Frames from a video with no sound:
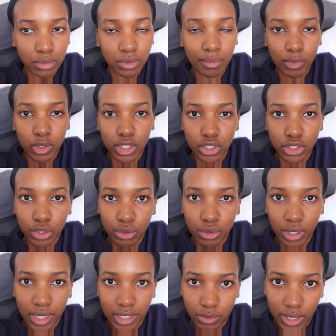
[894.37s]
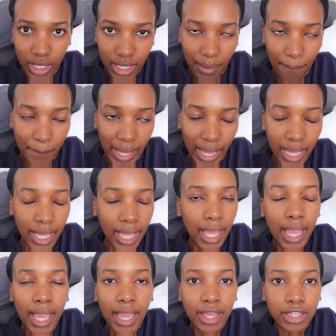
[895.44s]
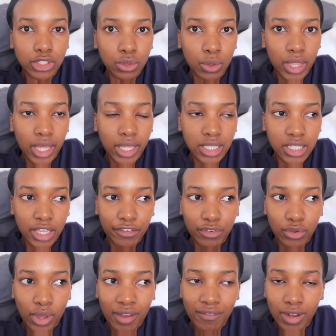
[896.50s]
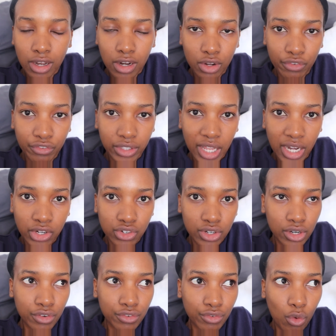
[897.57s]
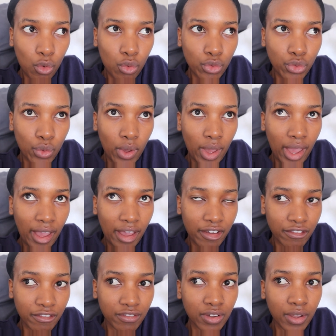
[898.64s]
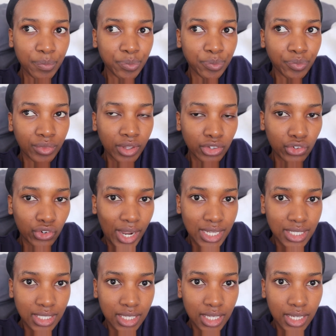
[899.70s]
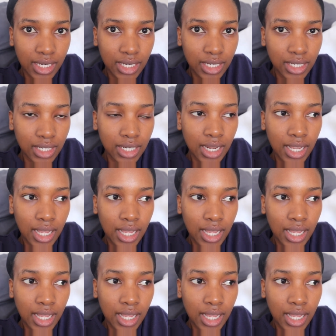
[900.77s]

I'm gonna show you guys when I come back, so that if you have a lot of dandruff or you have dry skin,